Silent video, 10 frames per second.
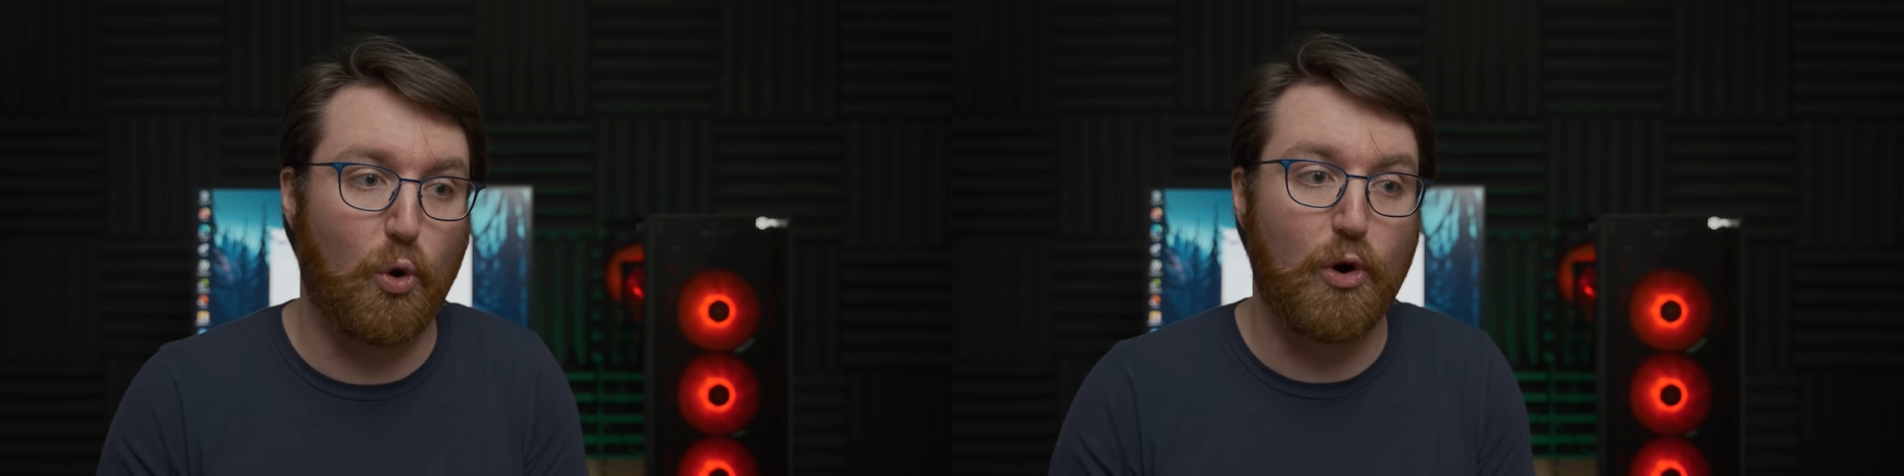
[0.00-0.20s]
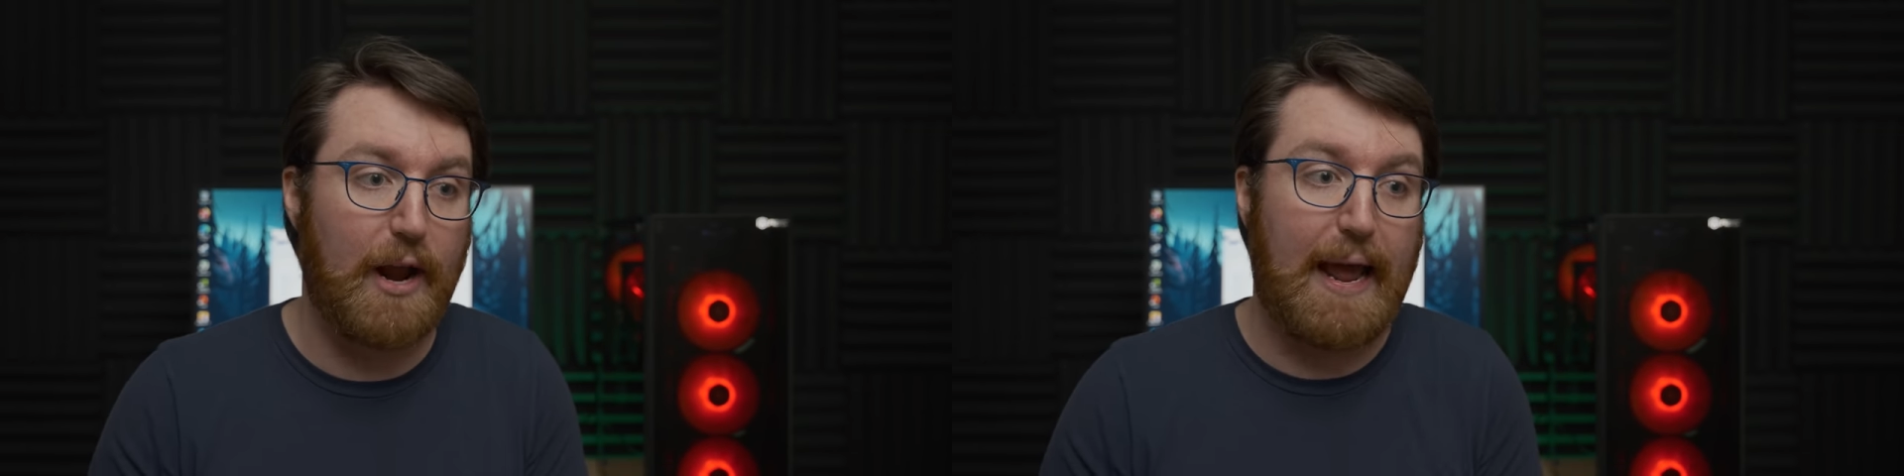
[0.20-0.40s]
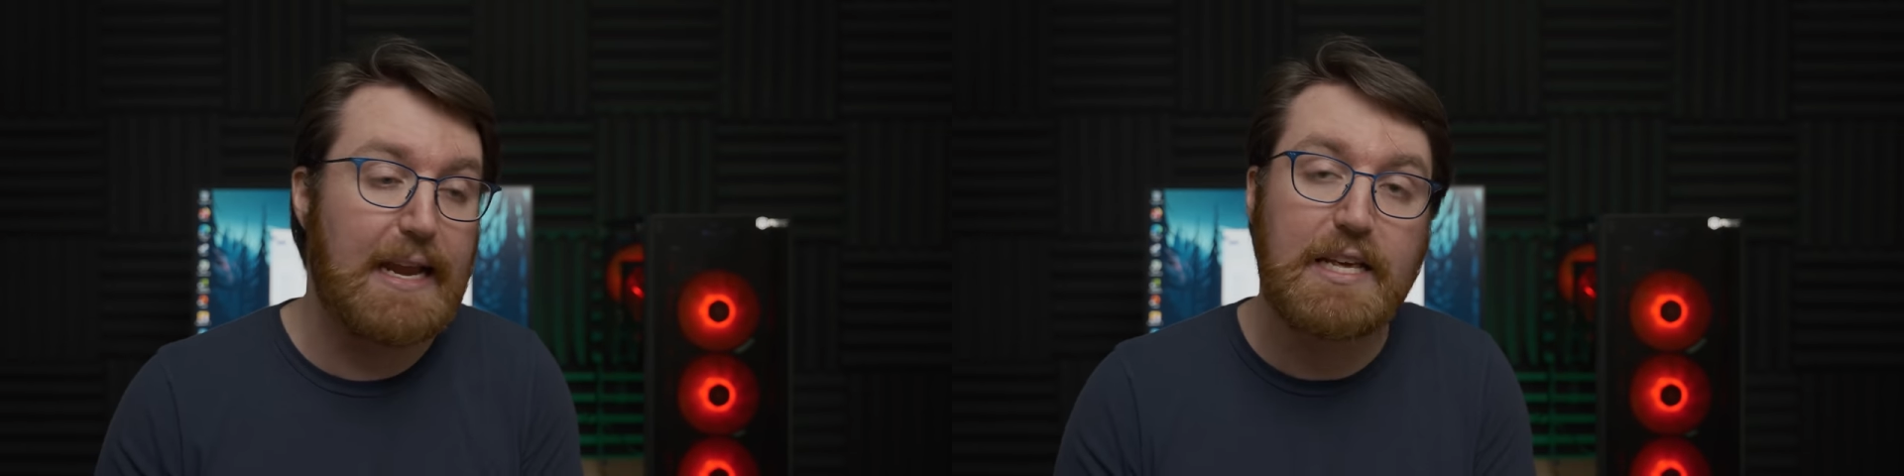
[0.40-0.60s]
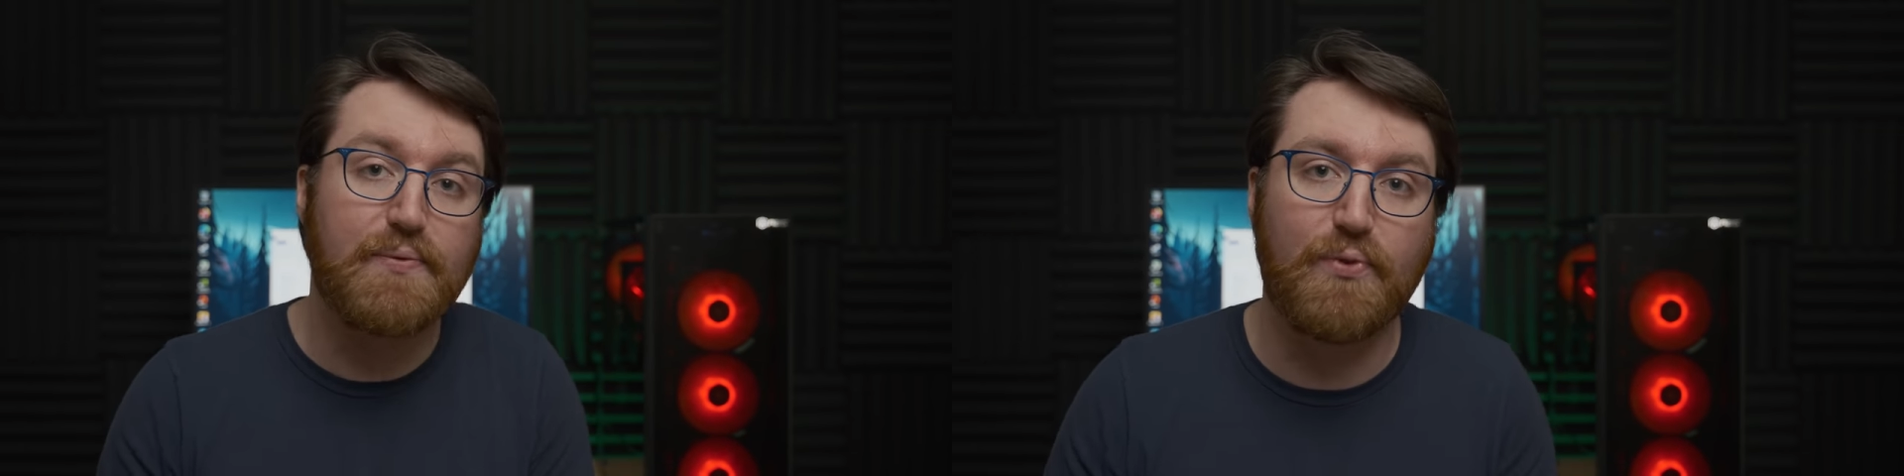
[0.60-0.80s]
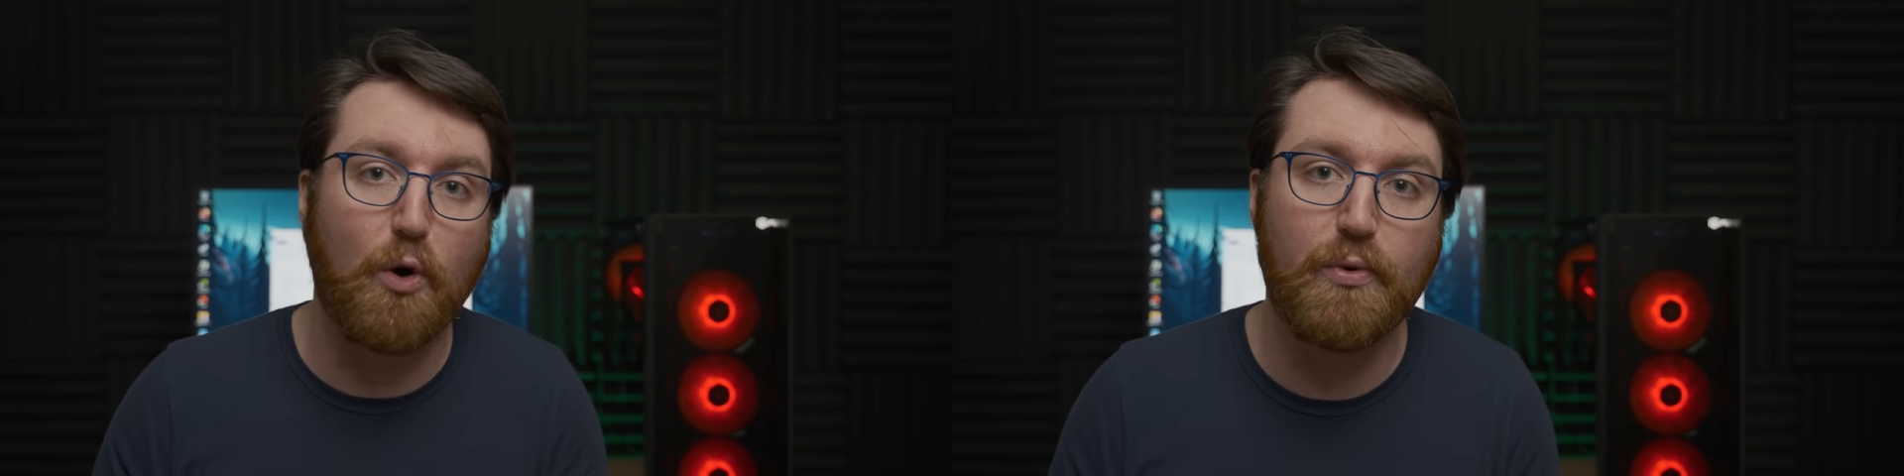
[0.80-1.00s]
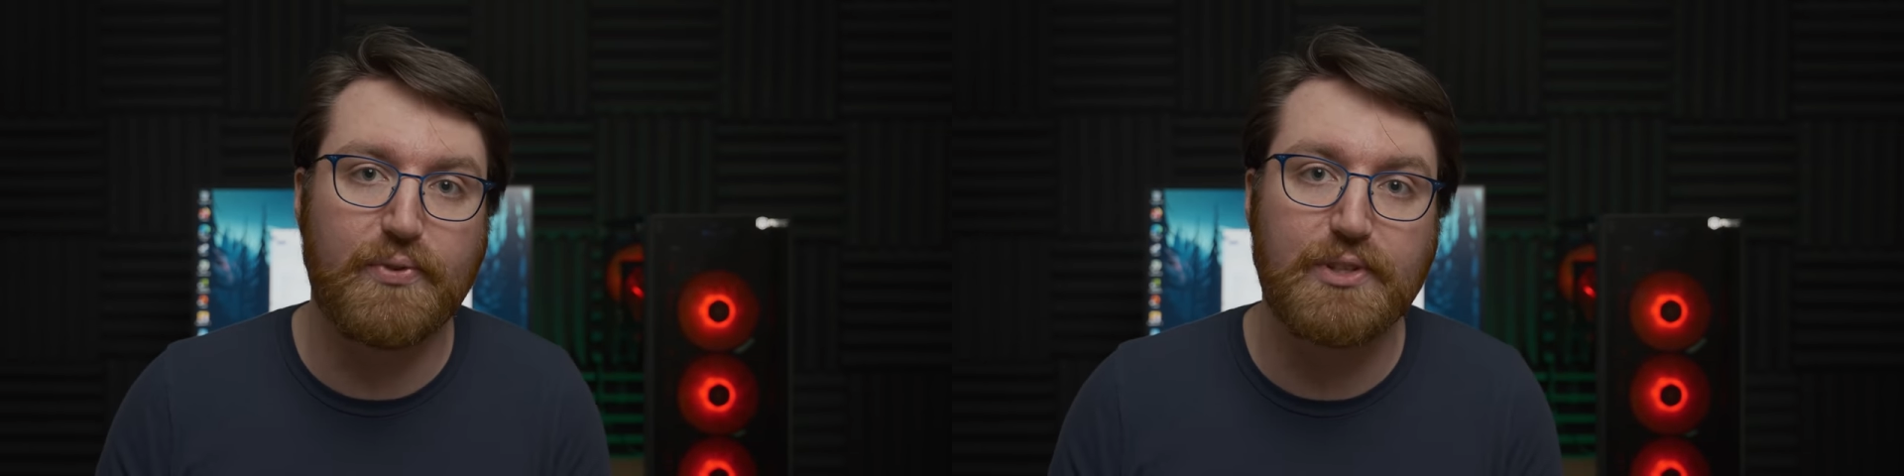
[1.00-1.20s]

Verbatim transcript: or any form of